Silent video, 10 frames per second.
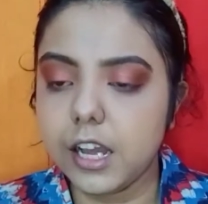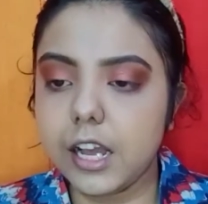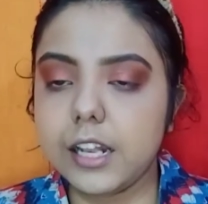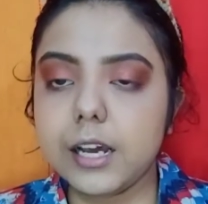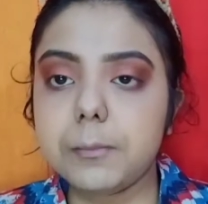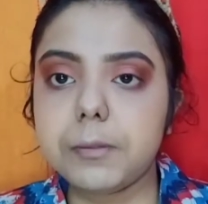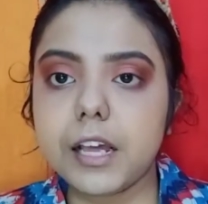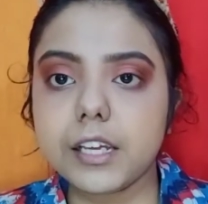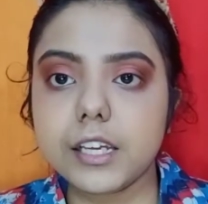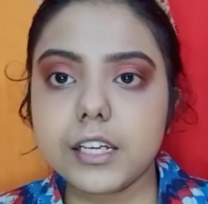I'll
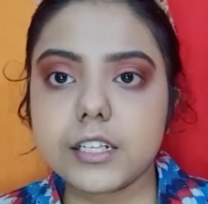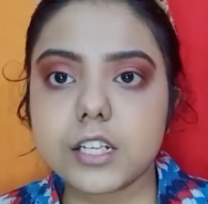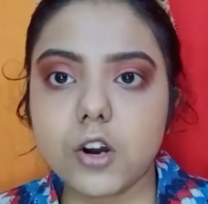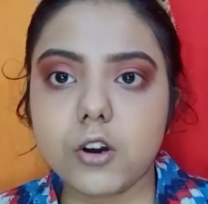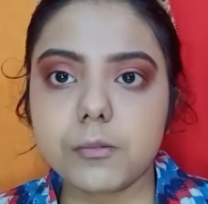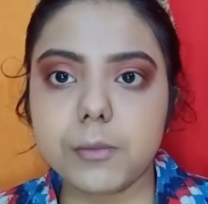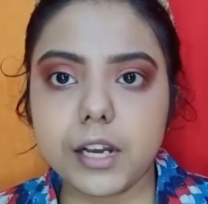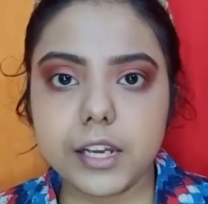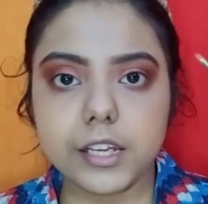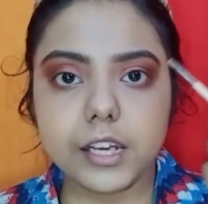apply it on
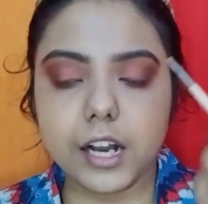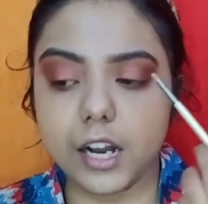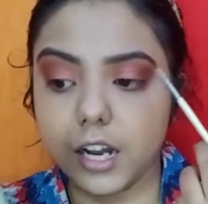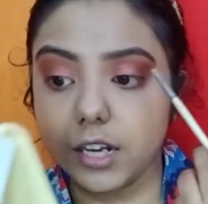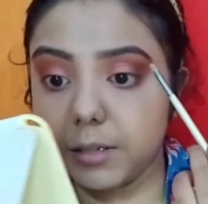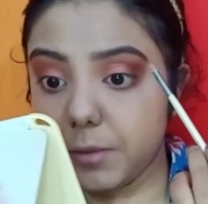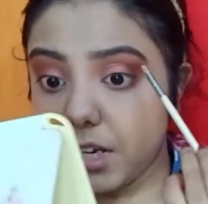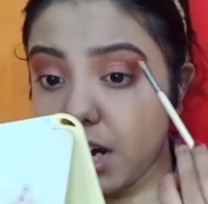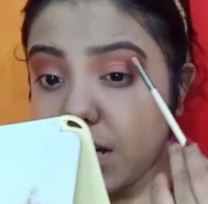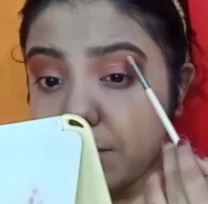my under my
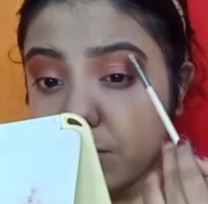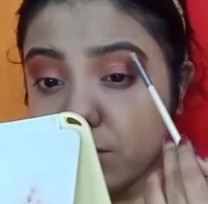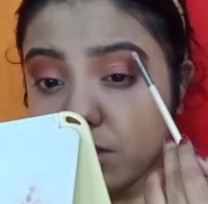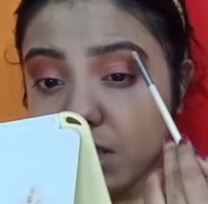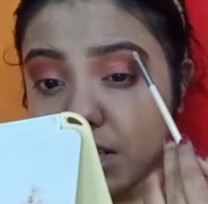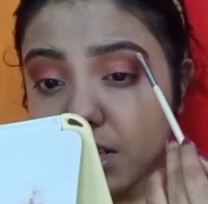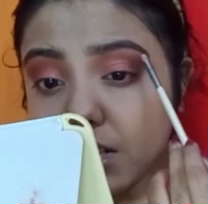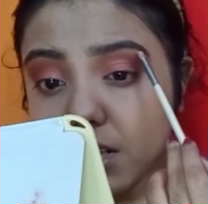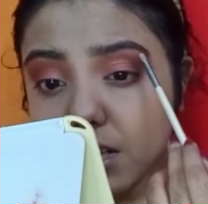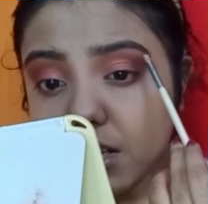eyebrows,
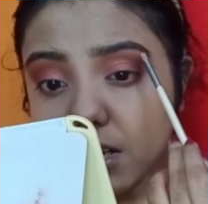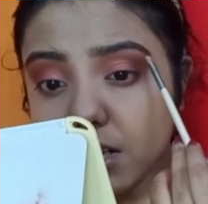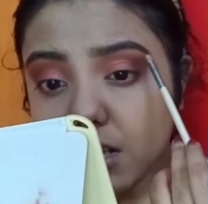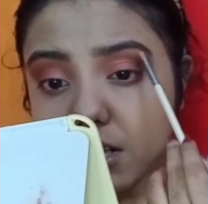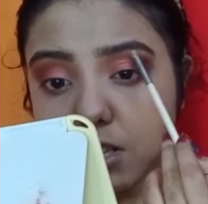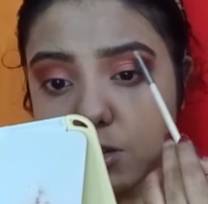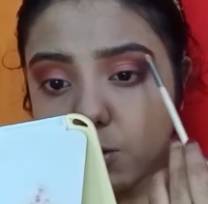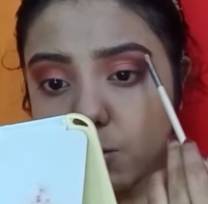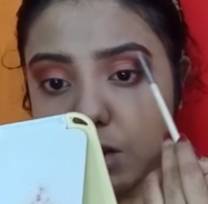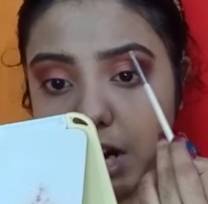like
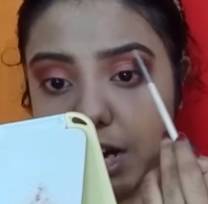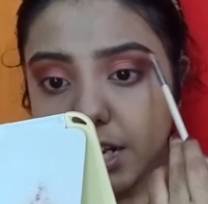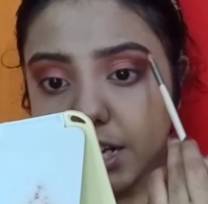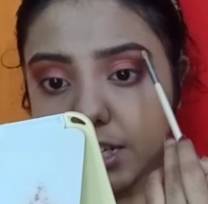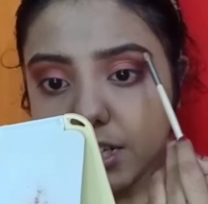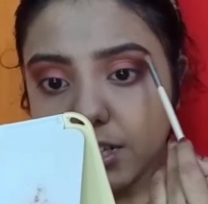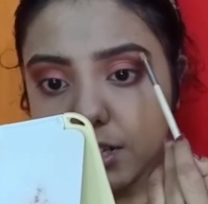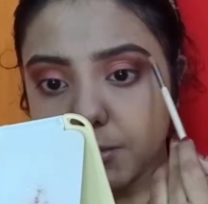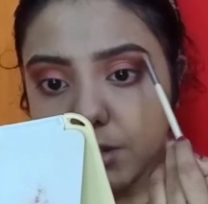to highlight a little